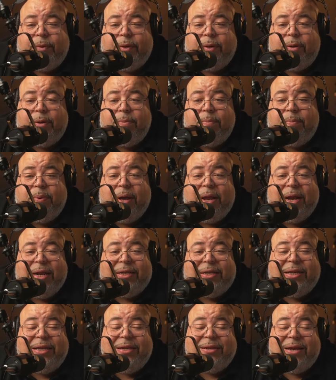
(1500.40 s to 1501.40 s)
but it
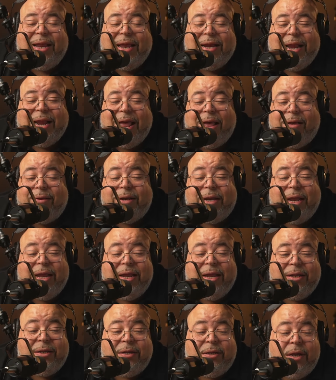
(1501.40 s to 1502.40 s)
seems like
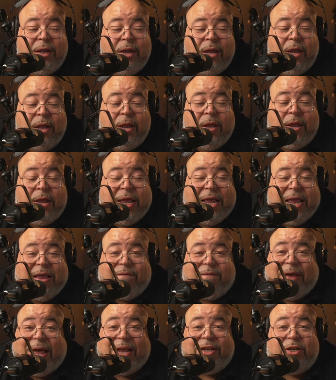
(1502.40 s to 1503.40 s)
nowadays, if
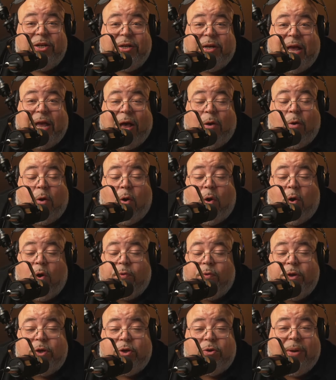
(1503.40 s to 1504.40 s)
I took out all
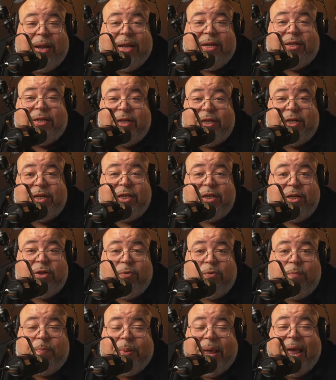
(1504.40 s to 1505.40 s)
the
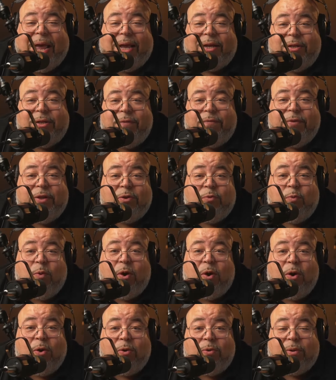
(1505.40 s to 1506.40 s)
transitional packs of this
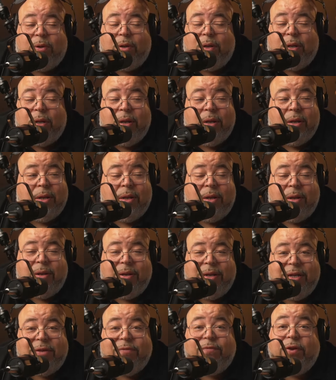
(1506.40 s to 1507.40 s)
world,
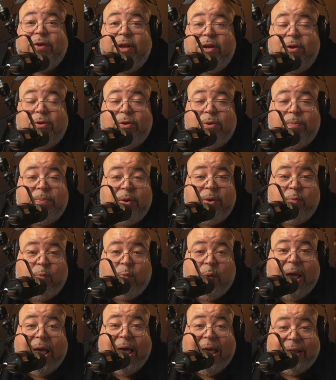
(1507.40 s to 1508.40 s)
these videos would be
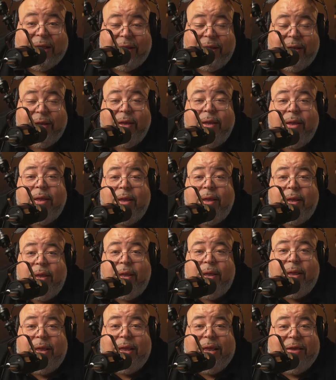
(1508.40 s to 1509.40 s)
whack.
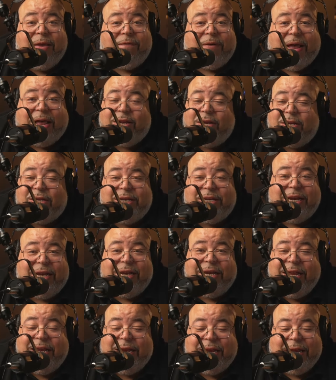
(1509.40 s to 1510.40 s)
If I just
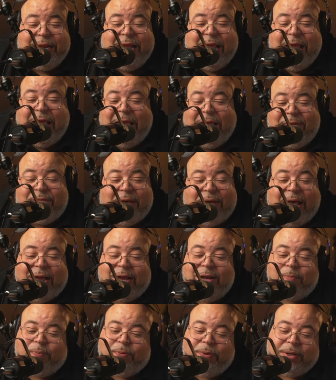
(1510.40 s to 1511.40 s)
deleted if I
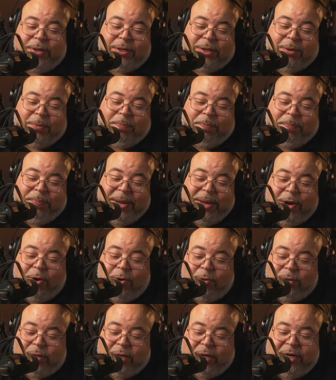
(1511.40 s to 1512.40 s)
could press a big
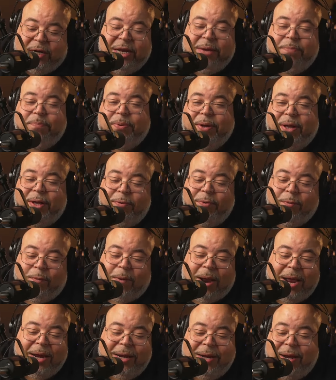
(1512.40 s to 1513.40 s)
old delete button
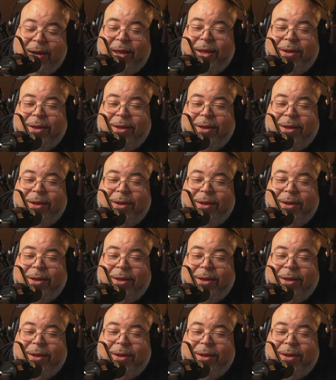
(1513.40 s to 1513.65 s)
right now,